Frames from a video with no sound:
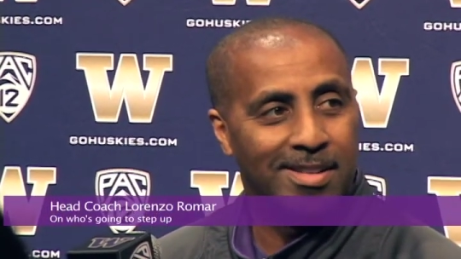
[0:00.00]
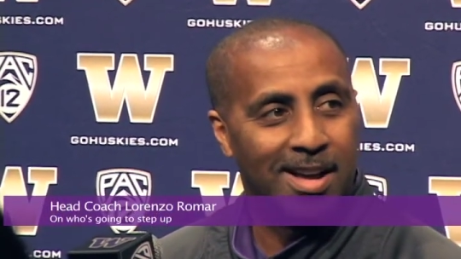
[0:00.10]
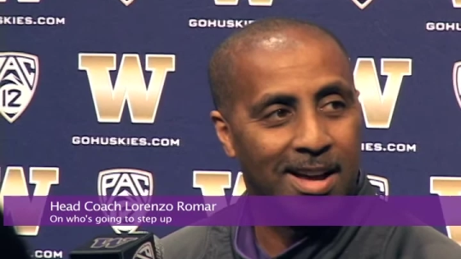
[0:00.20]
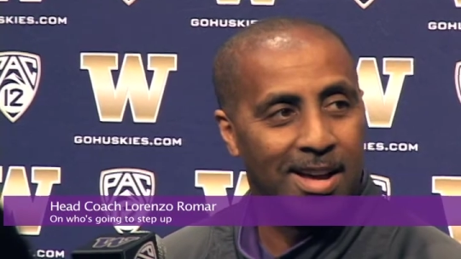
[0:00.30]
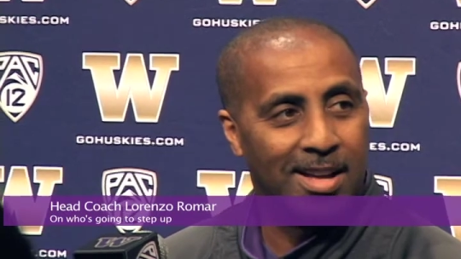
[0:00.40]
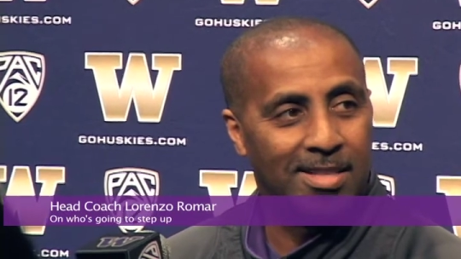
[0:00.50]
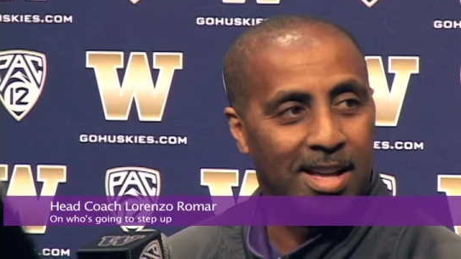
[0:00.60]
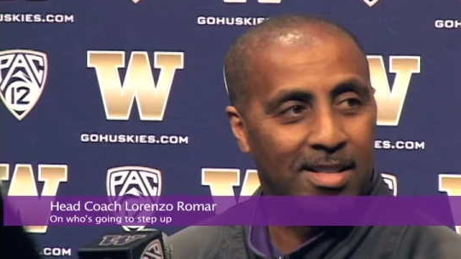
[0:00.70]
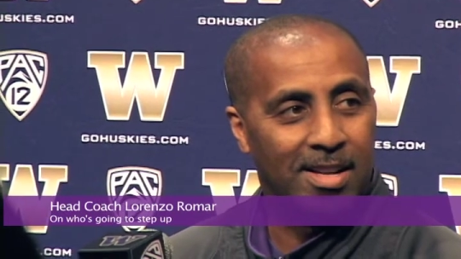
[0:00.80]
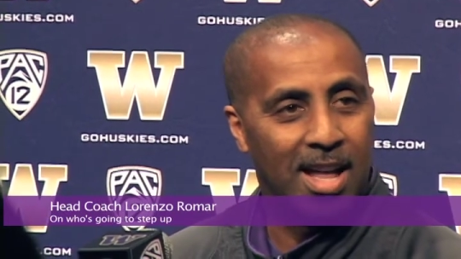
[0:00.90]
I
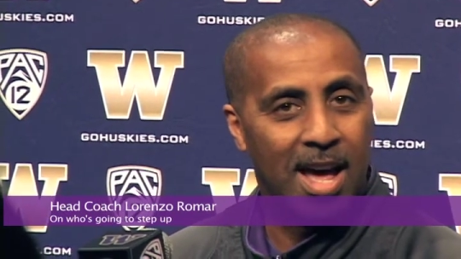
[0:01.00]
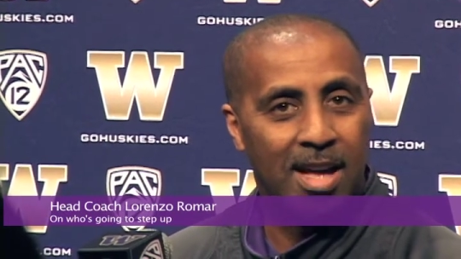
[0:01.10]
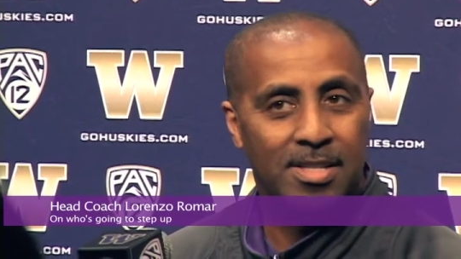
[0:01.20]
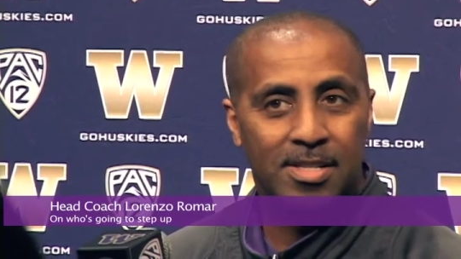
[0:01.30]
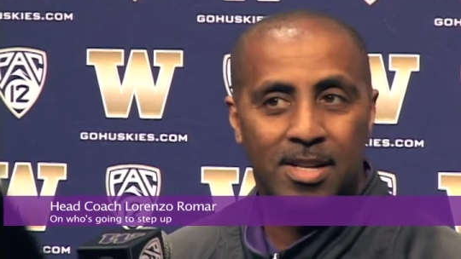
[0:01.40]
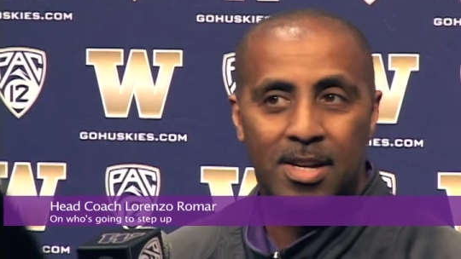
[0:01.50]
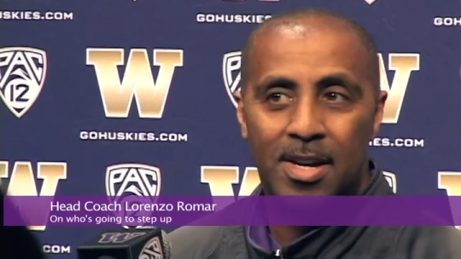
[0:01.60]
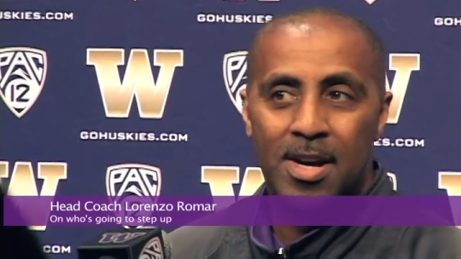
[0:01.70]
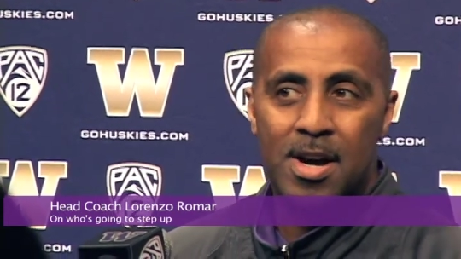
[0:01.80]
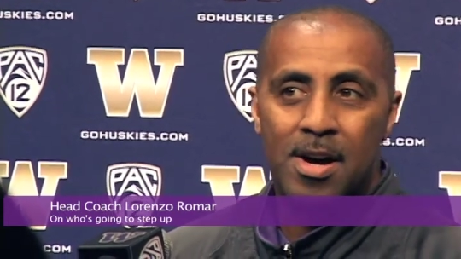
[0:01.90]
think the last
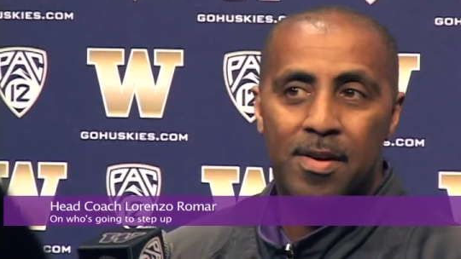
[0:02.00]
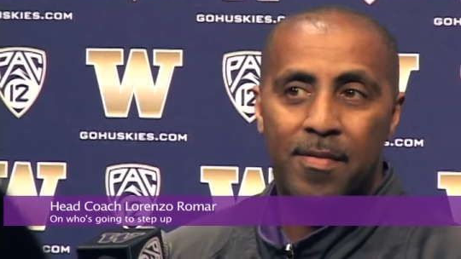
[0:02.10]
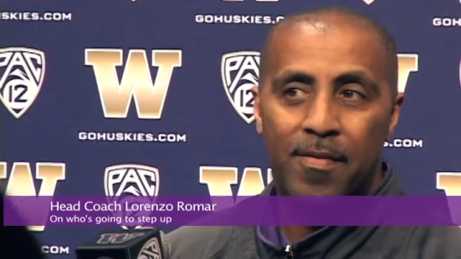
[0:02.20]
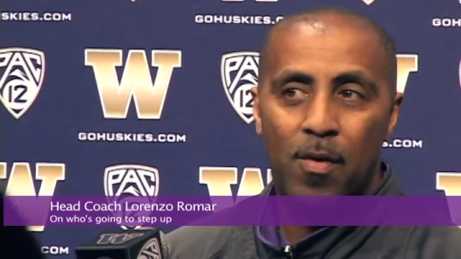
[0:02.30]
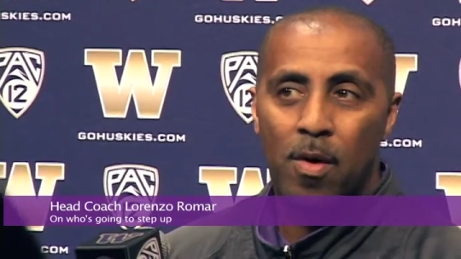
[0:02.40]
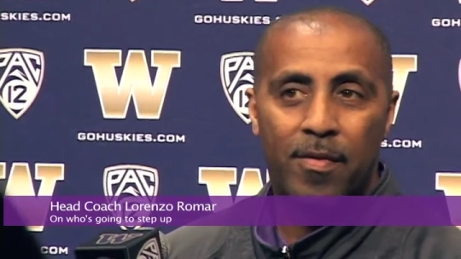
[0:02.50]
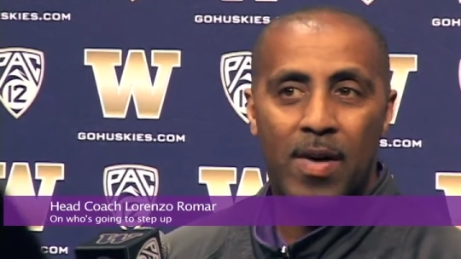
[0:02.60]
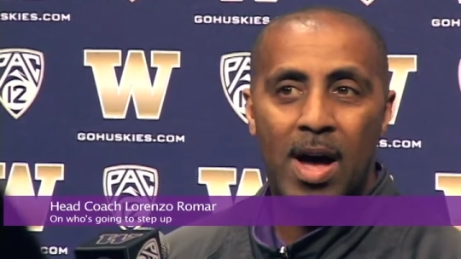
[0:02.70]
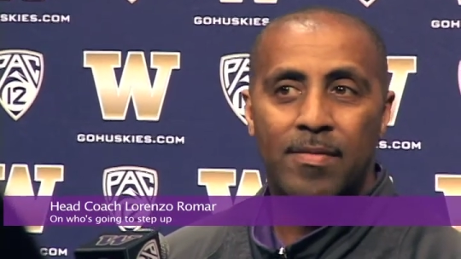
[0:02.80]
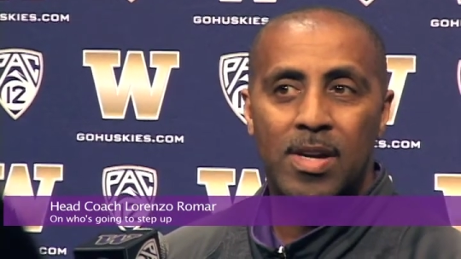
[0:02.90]
4 or
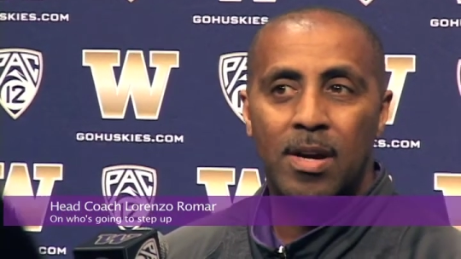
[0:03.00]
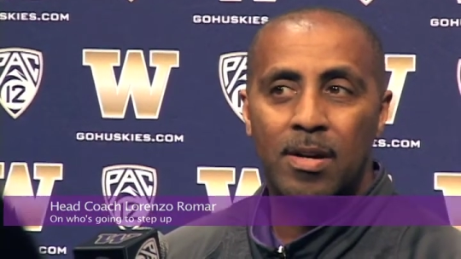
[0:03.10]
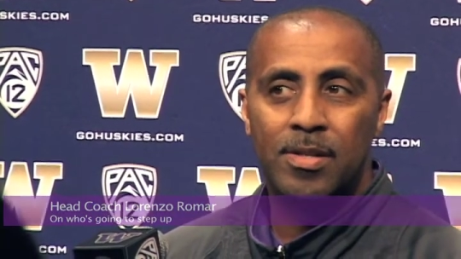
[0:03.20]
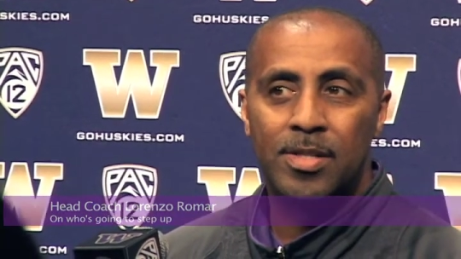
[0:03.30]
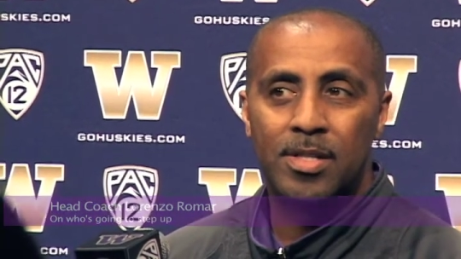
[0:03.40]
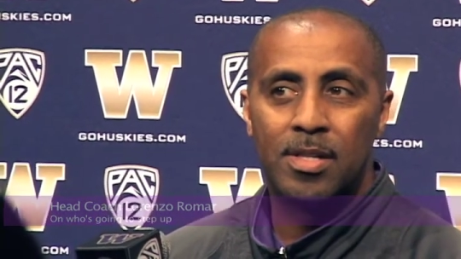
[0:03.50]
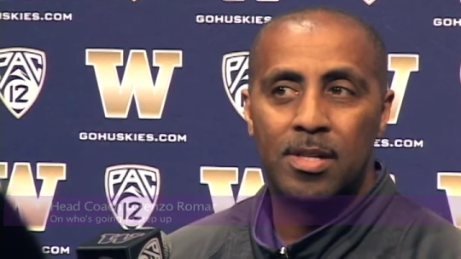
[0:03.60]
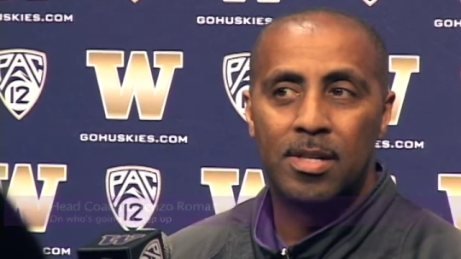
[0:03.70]
5 years,